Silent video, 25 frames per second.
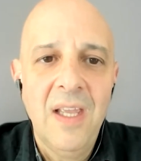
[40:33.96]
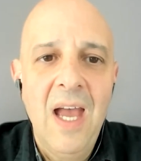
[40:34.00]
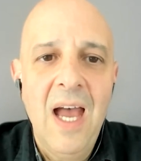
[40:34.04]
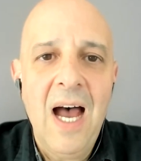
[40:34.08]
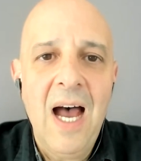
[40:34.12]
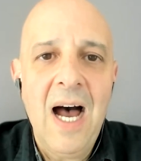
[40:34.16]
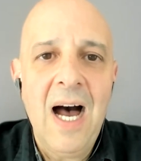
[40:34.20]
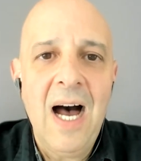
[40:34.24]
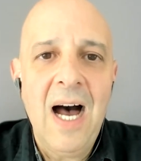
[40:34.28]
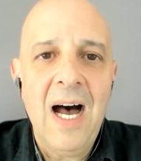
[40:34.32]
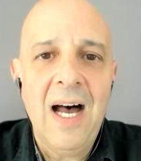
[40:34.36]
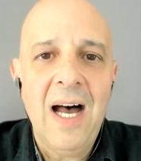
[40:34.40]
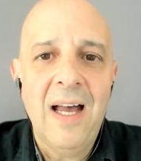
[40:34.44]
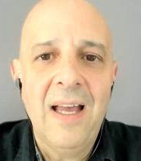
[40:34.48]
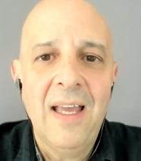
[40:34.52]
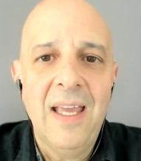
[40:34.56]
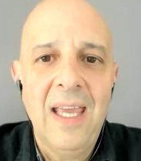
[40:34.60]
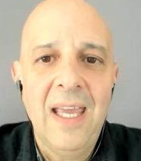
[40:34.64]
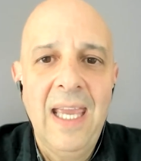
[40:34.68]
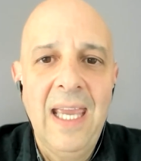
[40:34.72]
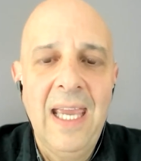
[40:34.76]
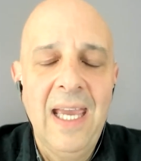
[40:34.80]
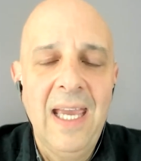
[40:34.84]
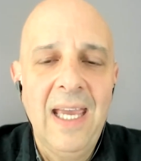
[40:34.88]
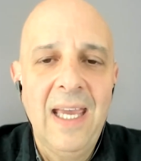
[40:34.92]

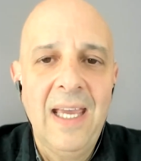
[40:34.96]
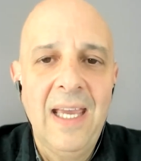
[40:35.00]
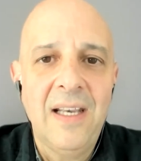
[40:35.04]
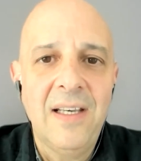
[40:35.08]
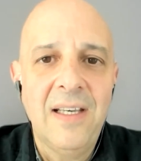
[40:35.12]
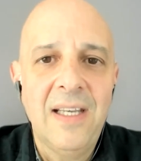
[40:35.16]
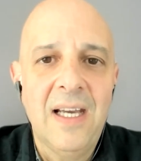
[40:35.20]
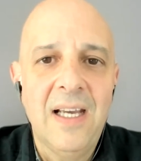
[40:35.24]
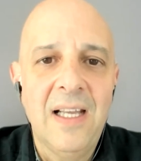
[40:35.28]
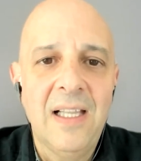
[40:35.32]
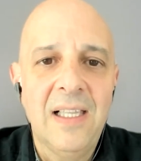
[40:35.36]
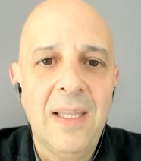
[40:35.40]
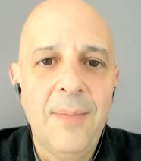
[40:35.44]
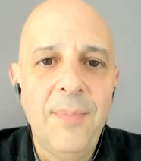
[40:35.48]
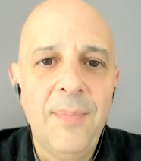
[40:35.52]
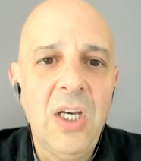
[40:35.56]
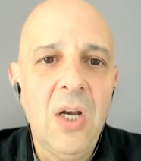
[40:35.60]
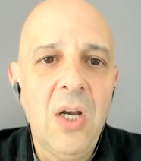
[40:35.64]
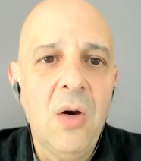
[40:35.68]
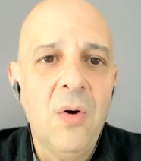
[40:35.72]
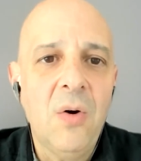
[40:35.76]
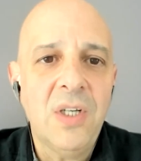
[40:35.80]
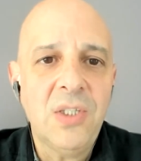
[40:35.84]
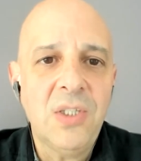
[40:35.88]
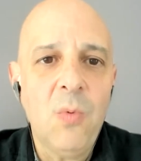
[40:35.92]
And let me
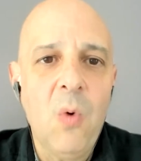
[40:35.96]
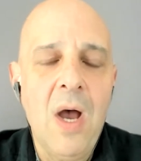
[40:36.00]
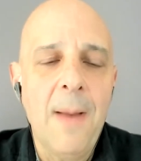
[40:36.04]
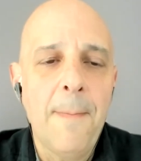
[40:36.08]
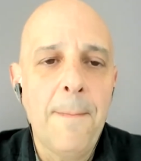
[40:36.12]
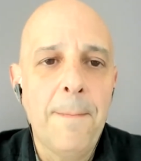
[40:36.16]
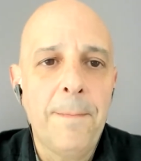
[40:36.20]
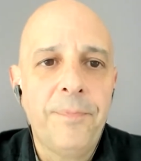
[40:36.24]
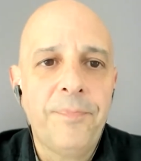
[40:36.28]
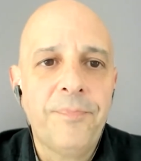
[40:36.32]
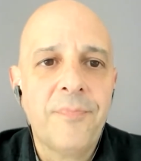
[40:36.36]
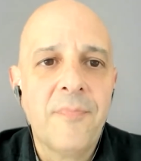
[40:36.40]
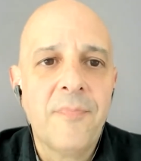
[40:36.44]
know what you want.